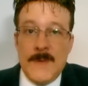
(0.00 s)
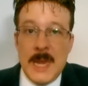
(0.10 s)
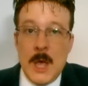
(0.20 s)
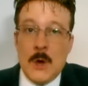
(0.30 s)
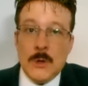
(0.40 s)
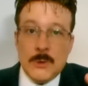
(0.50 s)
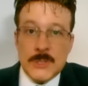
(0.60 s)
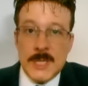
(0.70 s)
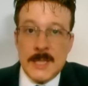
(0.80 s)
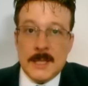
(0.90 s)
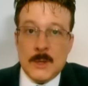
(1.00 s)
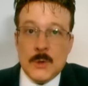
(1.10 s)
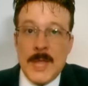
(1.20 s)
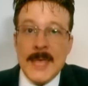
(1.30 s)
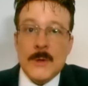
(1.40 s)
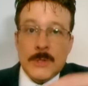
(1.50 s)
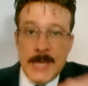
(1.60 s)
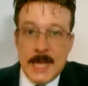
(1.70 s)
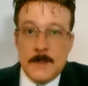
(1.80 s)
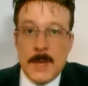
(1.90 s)
video. You'll see the little link. It'll
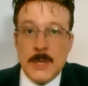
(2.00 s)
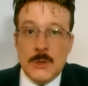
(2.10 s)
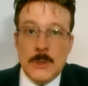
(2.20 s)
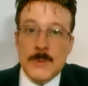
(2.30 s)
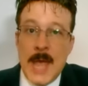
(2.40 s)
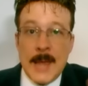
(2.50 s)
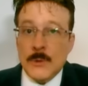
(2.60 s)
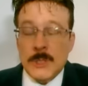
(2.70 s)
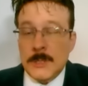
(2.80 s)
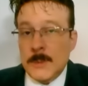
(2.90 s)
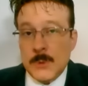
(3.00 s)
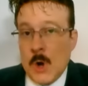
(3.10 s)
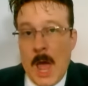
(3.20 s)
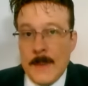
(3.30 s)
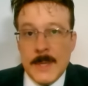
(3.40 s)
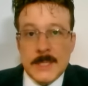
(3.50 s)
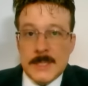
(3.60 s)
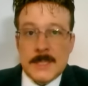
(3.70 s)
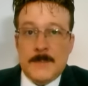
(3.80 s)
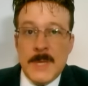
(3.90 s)
take you to my YouTube channel. Just subscribe.
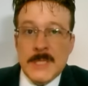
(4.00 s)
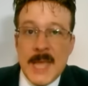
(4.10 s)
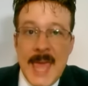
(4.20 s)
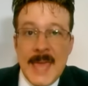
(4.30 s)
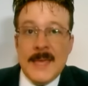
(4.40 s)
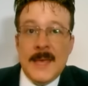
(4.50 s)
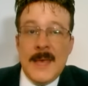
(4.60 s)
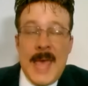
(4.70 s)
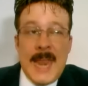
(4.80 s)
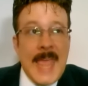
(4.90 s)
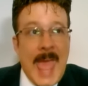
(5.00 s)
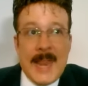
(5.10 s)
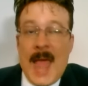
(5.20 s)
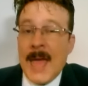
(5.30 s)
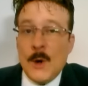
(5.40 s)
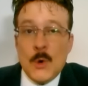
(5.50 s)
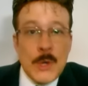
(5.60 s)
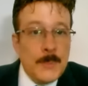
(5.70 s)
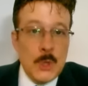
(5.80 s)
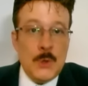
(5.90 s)
It's a piece of cake. And again, I
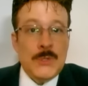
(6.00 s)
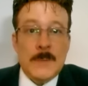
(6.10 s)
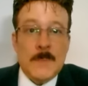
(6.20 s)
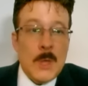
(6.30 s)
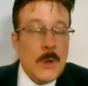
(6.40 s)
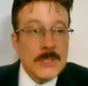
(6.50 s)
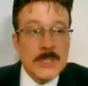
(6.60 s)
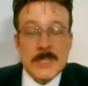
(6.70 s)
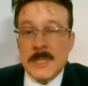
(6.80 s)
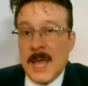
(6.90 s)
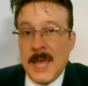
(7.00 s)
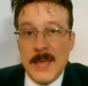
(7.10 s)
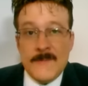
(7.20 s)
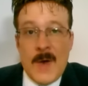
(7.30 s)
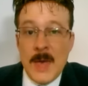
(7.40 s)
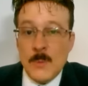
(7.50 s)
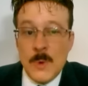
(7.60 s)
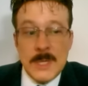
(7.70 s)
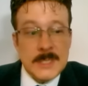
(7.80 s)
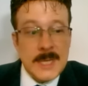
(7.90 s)
don't abuse it because if I
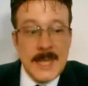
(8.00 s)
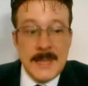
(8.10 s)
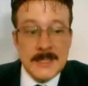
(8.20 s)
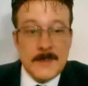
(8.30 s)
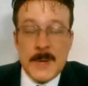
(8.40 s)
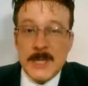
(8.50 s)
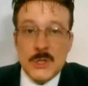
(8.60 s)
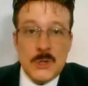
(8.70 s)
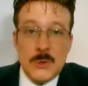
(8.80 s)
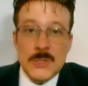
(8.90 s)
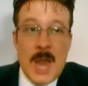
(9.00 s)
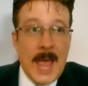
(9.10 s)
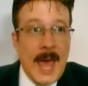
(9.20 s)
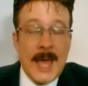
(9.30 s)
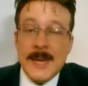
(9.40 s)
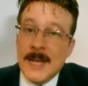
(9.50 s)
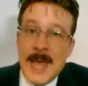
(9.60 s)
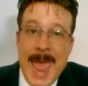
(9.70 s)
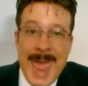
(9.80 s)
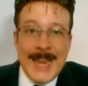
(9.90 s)
was in somebody's shoes and I got
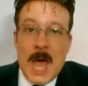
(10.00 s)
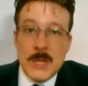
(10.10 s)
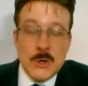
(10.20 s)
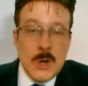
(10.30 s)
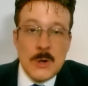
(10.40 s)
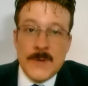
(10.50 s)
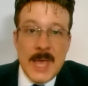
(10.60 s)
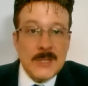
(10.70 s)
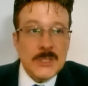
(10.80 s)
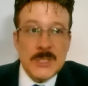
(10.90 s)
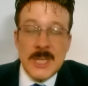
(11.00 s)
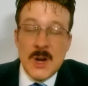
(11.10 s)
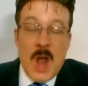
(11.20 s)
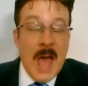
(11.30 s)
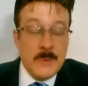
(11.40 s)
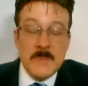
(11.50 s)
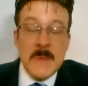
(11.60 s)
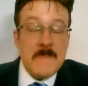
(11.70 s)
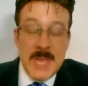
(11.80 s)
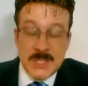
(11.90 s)
800 notifications a year, I would
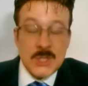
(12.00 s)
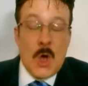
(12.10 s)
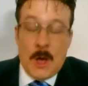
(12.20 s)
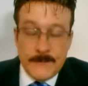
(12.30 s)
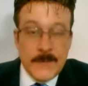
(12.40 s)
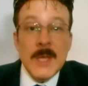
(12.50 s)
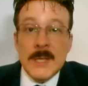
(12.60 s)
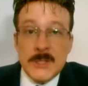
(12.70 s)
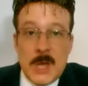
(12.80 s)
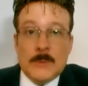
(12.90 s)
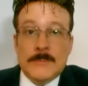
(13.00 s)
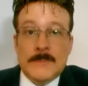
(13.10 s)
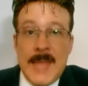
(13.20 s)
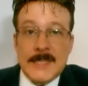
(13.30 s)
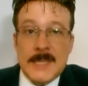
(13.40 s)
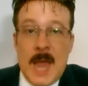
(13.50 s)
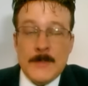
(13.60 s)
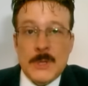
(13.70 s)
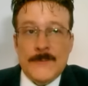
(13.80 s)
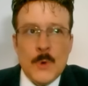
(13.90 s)
be pissed off. So that's an
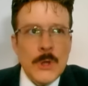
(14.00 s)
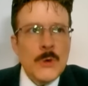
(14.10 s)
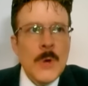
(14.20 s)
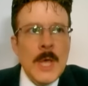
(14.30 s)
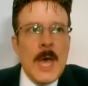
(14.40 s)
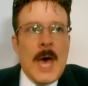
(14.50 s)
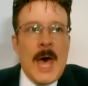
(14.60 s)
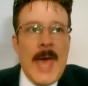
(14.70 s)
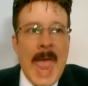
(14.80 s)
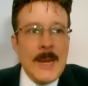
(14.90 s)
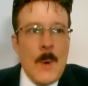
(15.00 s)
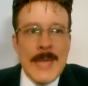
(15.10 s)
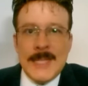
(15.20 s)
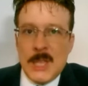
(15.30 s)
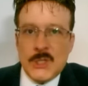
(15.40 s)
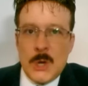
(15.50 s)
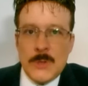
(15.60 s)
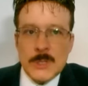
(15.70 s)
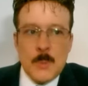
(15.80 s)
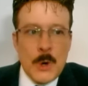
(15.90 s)
option for you. Anyway, did the
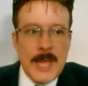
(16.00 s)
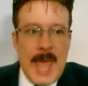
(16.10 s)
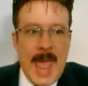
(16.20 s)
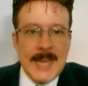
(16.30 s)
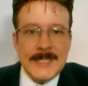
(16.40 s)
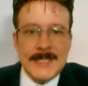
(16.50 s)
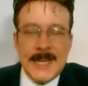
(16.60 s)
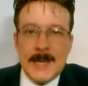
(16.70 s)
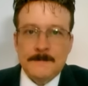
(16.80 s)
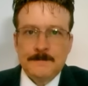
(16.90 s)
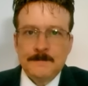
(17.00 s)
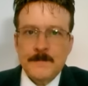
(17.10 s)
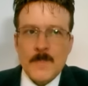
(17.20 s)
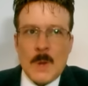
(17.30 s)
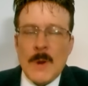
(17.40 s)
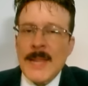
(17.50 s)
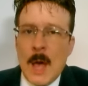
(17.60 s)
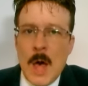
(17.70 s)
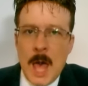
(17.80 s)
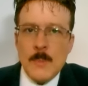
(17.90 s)
show this morning. And right
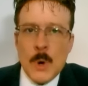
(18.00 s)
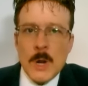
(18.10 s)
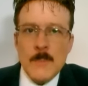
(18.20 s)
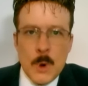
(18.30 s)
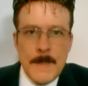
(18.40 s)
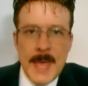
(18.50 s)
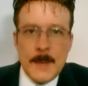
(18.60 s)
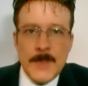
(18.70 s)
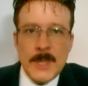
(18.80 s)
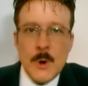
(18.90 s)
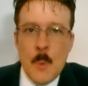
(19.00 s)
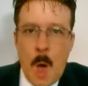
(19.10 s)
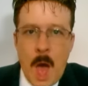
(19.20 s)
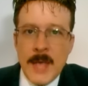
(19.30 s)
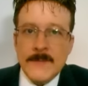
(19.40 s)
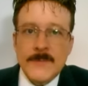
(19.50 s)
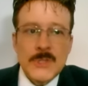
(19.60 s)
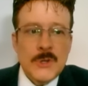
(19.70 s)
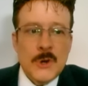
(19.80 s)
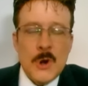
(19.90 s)
now I'm wearing more makeup than your
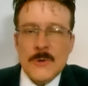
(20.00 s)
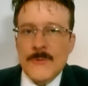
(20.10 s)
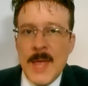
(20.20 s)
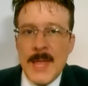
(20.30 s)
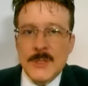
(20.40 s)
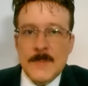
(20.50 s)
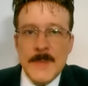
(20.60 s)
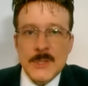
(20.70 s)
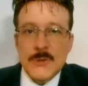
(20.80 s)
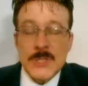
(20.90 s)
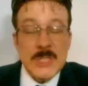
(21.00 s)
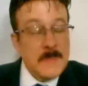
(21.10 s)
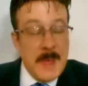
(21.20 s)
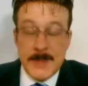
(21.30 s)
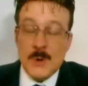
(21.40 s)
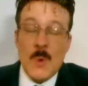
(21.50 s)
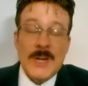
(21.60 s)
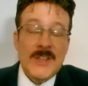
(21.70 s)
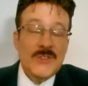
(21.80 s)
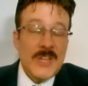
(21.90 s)
wives, your girlfriends, your mistresses. Maybe they're
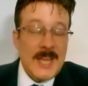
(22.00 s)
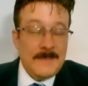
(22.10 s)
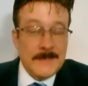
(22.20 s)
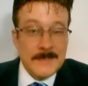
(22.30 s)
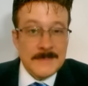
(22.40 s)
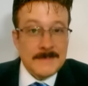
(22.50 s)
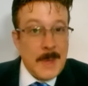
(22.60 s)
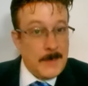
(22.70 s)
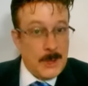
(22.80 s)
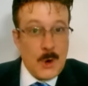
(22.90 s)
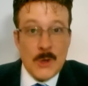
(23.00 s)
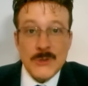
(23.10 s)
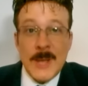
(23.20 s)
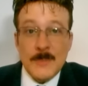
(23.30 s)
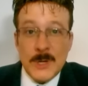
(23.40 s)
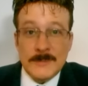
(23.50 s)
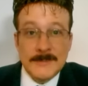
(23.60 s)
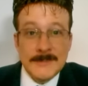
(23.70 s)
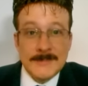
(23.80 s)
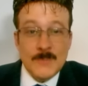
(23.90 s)
one and the same. Maybe they're all separate.
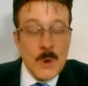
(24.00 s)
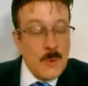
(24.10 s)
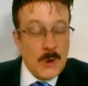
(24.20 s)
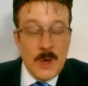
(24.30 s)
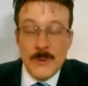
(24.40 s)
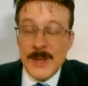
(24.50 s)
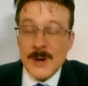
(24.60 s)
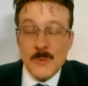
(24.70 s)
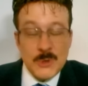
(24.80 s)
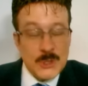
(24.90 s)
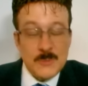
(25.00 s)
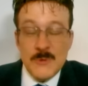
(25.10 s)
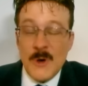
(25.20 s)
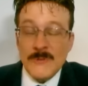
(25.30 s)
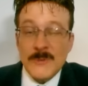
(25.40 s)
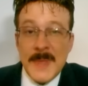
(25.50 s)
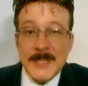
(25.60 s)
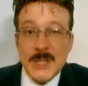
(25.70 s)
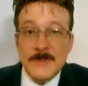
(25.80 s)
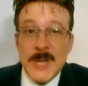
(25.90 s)
We won't go there and we'll just move on from
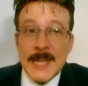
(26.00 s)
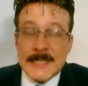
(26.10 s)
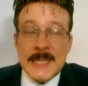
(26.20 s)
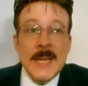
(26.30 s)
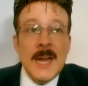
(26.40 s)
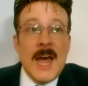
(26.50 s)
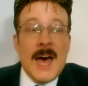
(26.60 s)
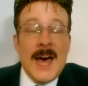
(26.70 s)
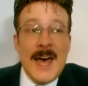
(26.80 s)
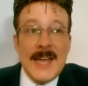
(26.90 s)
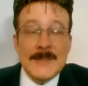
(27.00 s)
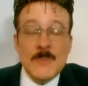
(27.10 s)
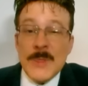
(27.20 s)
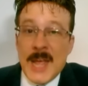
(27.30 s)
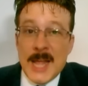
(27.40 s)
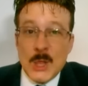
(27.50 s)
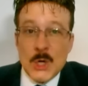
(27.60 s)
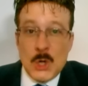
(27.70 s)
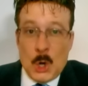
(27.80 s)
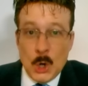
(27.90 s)
that subject. One thing I
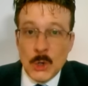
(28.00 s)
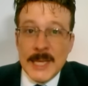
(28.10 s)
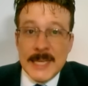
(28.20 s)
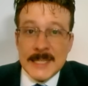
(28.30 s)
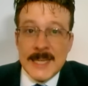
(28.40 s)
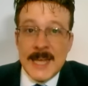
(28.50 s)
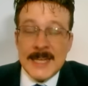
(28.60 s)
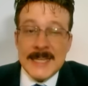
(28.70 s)
learned early,